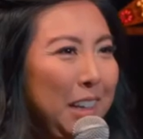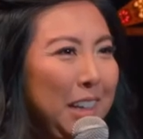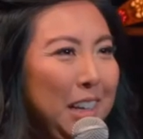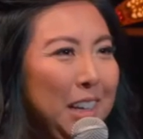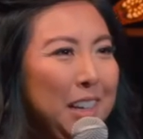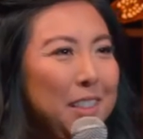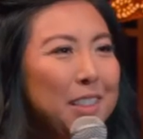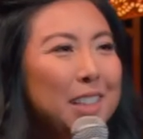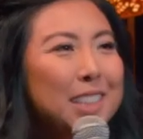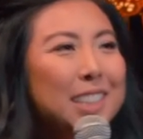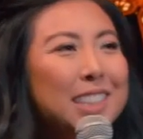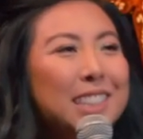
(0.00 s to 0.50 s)

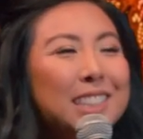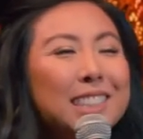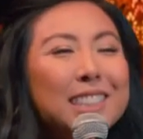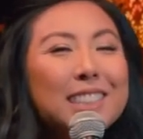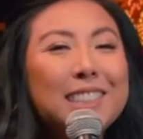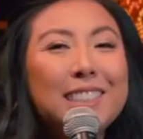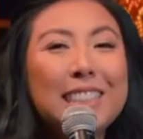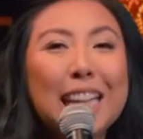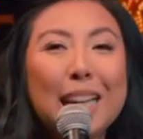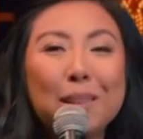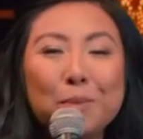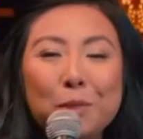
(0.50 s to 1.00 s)
This is the
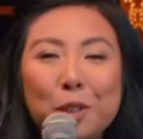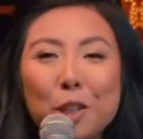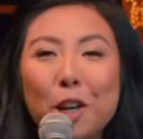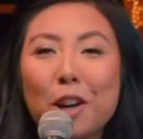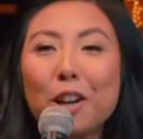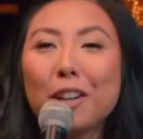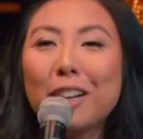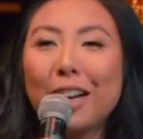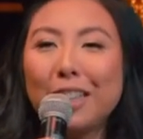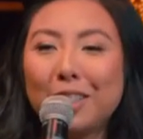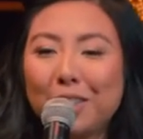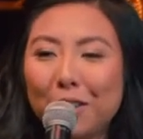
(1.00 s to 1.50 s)
same
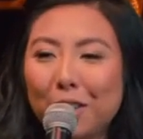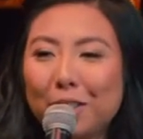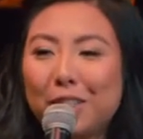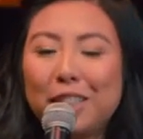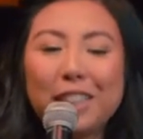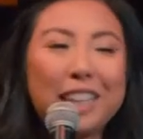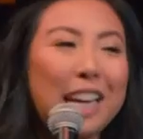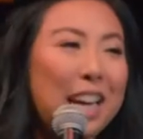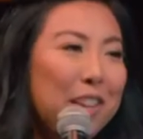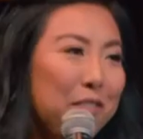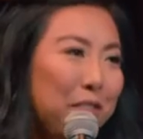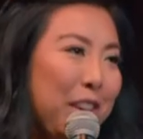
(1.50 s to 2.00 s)
jerk I took to
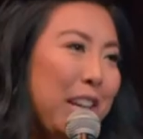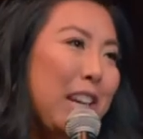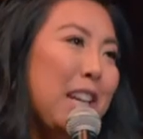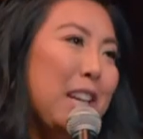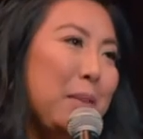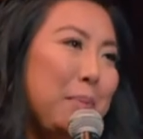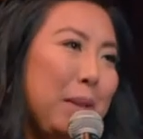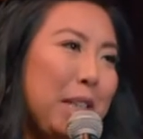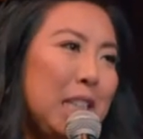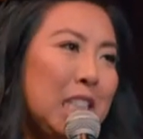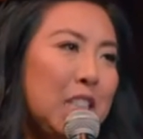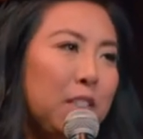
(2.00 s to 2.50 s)
get
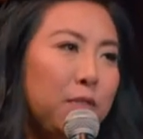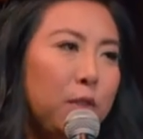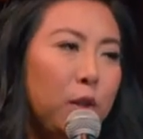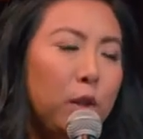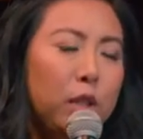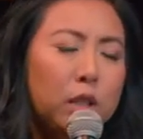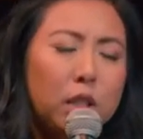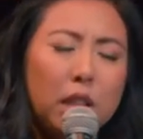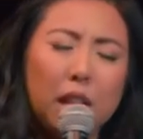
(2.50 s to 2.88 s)
Vietnamese food. He's like,